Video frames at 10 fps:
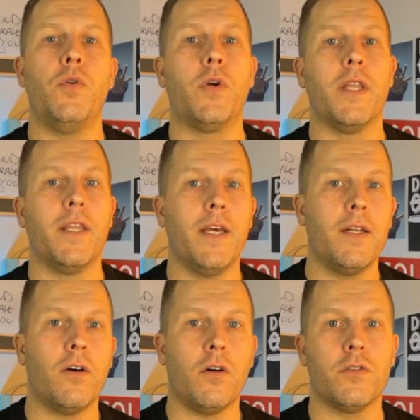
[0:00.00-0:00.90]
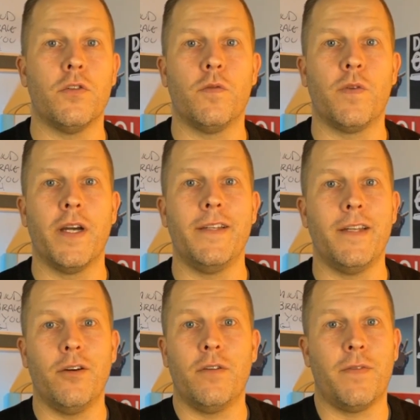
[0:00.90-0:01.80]
who can then also
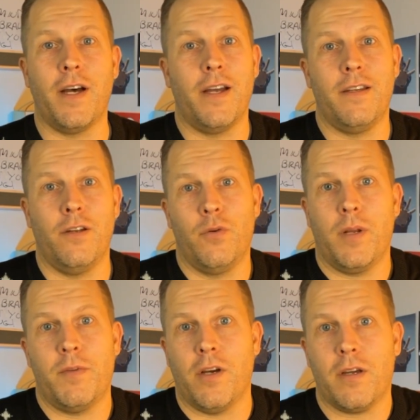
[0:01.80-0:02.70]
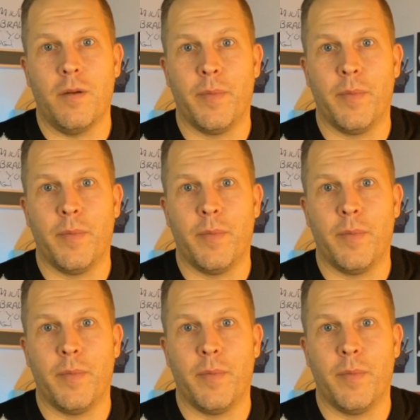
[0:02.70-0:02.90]
find out if I know what I'm talking